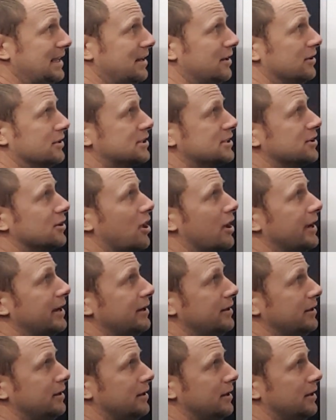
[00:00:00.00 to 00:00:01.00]
a slight
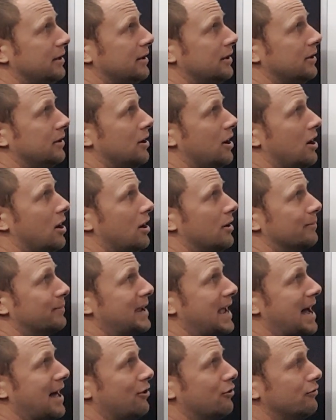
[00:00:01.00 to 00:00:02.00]

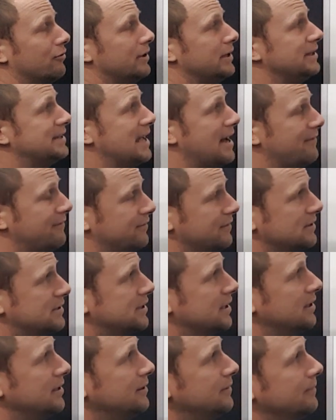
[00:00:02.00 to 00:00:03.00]
calorie
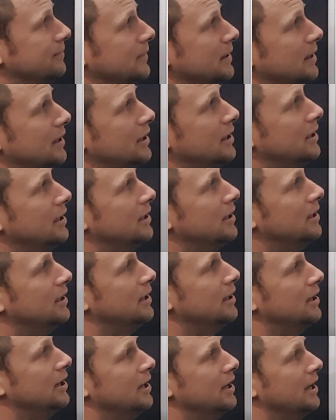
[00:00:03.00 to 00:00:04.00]
deficit,
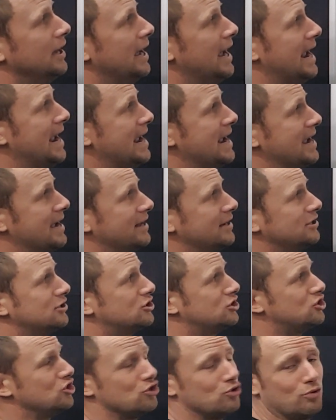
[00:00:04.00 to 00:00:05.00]
and
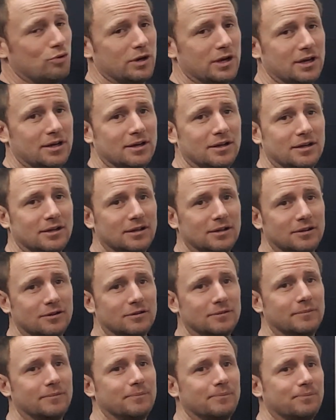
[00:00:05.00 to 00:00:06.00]
do it
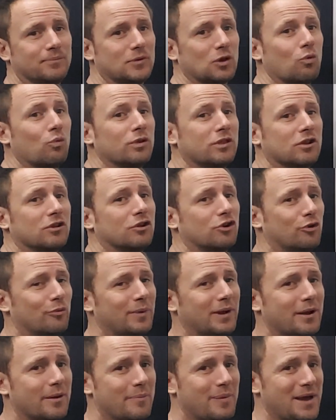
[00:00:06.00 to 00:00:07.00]
with a little bit of